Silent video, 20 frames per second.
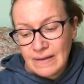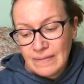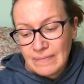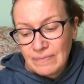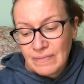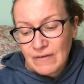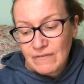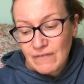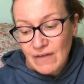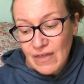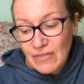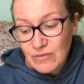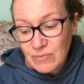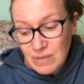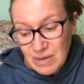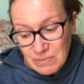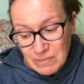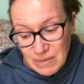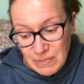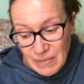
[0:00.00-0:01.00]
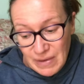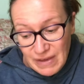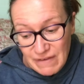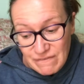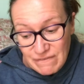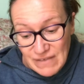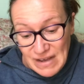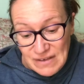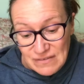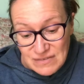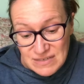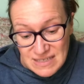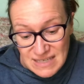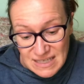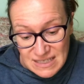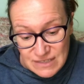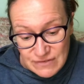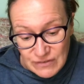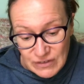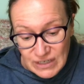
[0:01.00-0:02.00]
My father made me pay 5
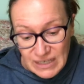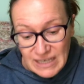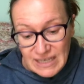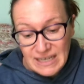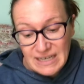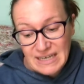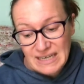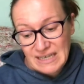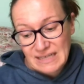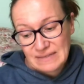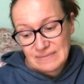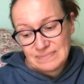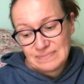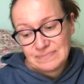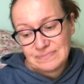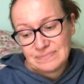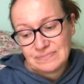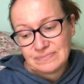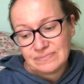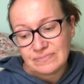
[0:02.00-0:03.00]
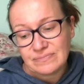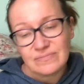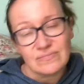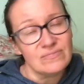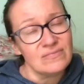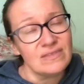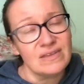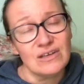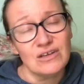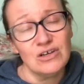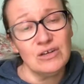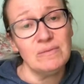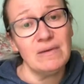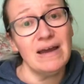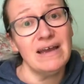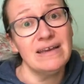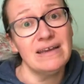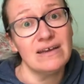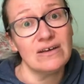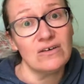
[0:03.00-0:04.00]
cents for kicking it. Goodbye,
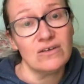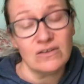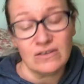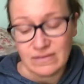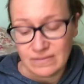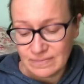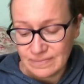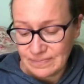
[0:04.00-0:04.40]
nickel.